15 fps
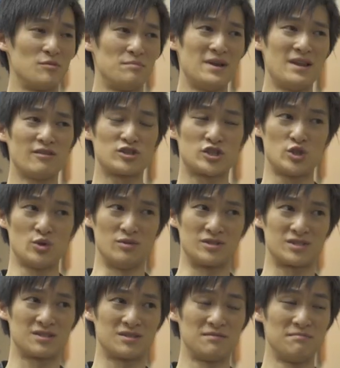me and the
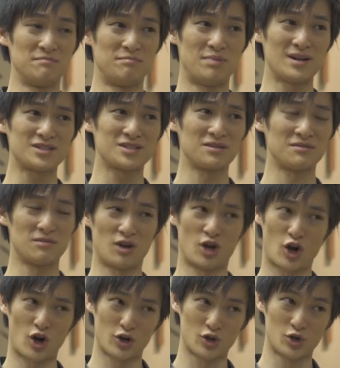students, but a
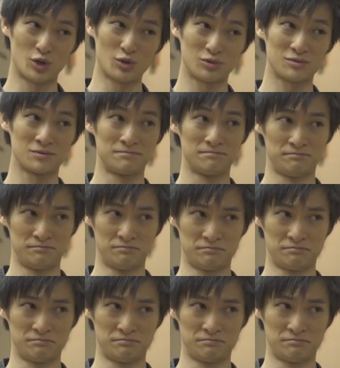heart of gold.